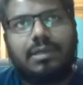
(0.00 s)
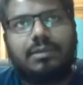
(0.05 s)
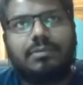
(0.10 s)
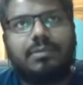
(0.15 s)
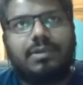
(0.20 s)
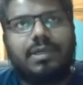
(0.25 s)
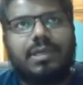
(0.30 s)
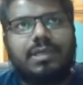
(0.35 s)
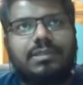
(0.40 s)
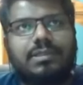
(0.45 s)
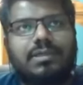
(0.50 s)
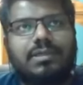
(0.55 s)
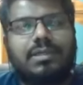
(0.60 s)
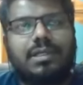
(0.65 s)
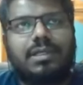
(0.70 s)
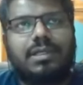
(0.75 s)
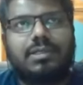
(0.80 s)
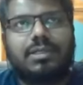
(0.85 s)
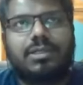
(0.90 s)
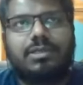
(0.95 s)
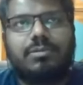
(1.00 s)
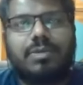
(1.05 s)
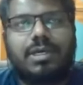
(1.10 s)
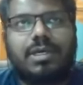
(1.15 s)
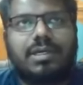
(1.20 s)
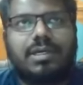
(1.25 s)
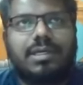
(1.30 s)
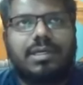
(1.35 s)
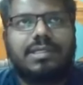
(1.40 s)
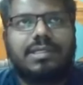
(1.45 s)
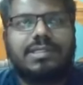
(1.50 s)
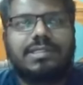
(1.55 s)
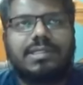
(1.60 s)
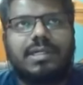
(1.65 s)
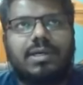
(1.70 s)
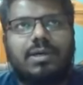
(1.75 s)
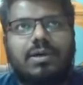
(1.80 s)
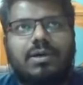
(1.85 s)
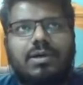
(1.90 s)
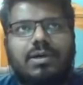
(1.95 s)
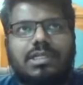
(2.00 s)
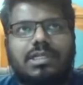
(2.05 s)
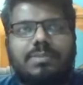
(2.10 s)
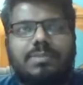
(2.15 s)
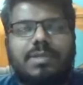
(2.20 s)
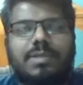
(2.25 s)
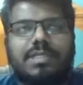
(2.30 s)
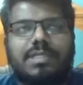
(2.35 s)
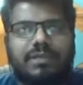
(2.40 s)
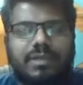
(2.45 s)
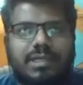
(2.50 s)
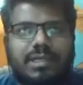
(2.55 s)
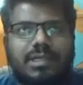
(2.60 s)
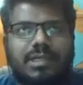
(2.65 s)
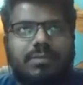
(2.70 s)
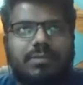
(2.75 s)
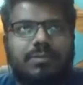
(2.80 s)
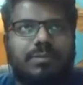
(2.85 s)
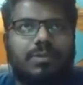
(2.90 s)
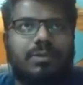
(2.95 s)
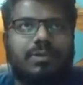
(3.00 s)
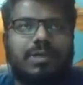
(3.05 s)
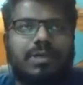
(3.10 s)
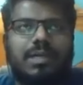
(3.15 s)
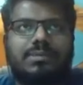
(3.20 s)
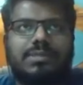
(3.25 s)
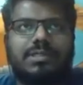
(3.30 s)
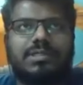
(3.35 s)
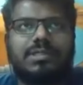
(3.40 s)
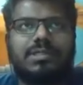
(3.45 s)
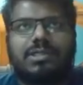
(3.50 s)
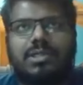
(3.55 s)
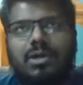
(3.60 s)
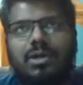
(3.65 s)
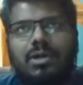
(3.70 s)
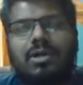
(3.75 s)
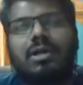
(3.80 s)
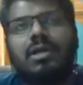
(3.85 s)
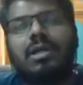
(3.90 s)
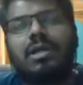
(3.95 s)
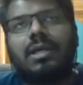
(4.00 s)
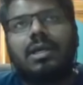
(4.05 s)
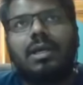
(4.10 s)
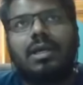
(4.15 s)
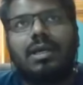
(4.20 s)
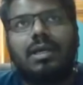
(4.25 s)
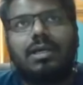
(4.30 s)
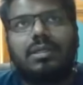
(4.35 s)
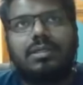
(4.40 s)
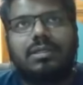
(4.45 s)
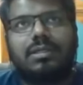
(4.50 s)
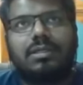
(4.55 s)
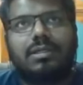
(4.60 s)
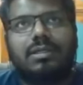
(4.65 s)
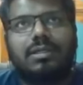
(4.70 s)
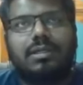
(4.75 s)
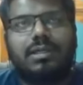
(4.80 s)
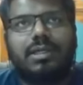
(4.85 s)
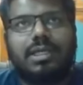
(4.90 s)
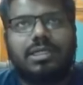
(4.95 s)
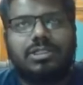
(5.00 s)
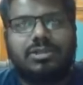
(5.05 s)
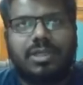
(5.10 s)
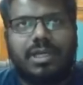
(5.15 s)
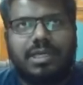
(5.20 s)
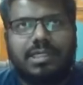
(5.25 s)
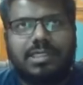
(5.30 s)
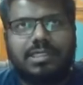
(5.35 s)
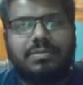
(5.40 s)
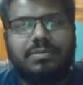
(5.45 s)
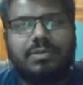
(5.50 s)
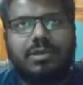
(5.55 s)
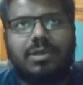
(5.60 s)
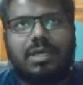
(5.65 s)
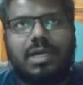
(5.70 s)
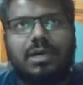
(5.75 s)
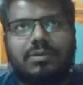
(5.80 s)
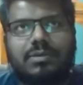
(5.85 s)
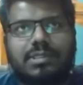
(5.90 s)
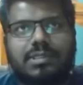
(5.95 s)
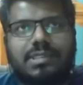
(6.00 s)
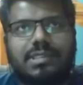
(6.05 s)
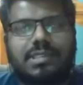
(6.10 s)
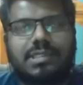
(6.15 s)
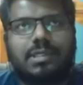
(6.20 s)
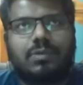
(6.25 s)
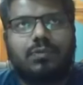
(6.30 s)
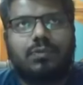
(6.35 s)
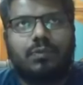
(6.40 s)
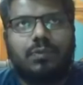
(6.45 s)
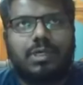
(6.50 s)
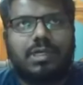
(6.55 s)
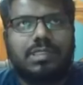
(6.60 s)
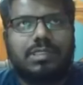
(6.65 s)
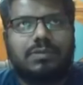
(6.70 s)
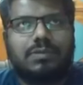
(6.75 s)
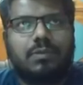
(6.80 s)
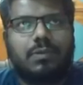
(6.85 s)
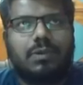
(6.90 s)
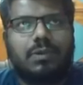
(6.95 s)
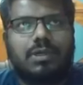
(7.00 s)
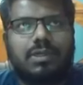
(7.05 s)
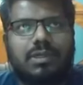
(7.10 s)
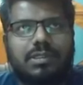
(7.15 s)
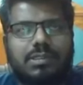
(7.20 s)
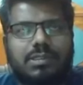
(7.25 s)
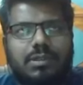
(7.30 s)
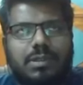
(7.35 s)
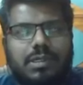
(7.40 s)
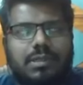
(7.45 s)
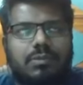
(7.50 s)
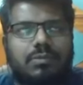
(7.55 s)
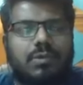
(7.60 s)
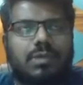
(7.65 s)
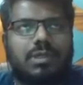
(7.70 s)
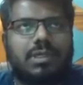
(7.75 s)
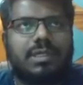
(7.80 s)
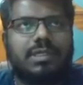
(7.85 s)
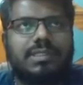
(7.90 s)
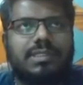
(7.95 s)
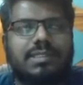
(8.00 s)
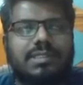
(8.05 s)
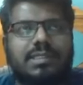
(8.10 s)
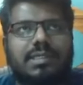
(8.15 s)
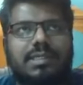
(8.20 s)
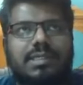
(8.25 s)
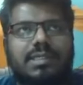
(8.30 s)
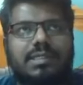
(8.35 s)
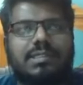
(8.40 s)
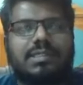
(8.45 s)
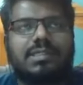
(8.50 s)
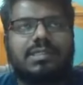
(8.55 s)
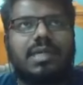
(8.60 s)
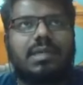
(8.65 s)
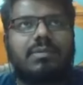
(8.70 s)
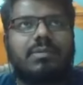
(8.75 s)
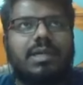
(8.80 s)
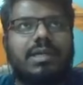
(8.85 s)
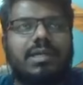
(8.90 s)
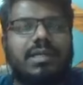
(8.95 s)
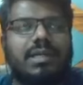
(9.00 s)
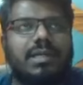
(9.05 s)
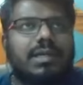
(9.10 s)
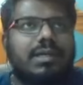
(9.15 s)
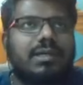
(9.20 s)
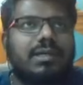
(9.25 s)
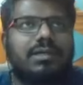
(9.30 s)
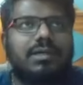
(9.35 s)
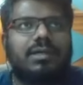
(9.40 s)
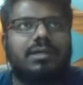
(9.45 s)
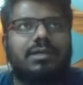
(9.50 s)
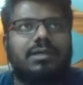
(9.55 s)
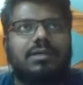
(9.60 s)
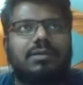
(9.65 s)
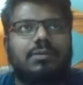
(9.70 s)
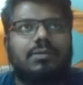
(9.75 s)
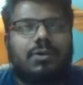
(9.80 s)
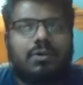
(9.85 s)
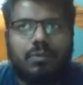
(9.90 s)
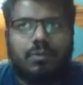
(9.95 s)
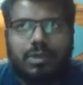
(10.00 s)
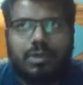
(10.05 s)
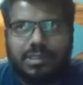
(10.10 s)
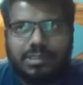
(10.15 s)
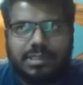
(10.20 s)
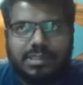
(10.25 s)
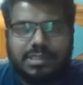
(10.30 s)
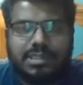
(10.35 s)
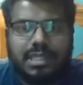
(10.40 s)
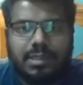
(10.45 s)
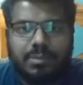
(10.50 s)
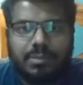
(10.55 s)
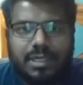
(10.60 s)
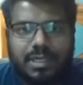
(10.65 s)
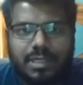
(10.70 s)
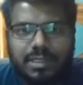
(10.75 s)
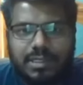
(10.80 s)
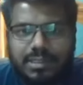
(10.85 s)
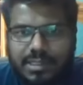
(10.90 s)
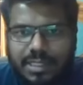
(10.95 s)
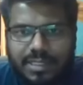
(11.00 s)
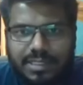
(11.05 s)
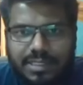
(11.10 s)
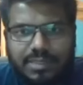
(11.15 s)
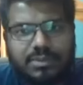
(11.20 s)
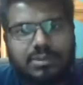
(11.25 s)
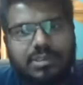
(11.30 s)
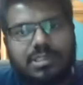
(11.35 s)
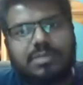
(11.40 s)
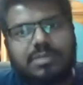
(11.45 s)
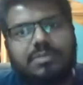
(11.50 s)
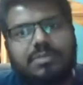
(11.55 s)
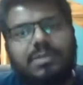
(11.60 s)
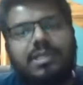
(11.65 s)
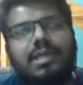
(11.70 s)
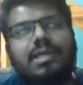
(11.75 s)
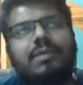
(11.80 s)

either in the humanities or specifically a program such as law that educates me on how the system works, what are its schematic, what is its schematic design, so to speak,